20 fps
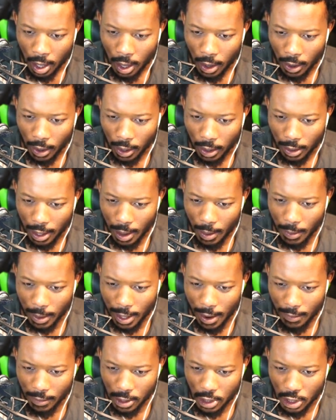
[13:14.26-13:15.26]
All right, now we're
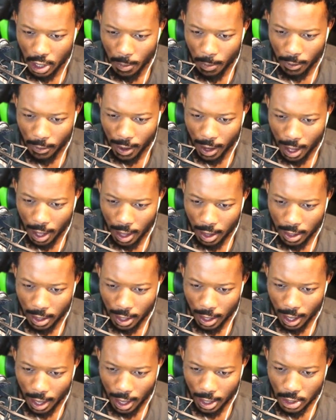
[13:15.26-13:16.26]
gonna have to jump around
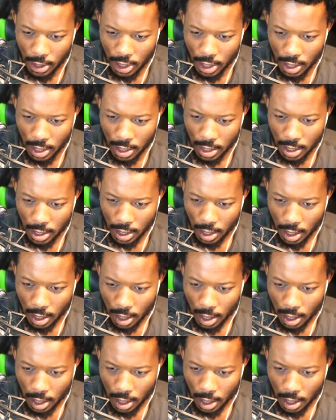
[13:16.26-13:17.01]
the edges.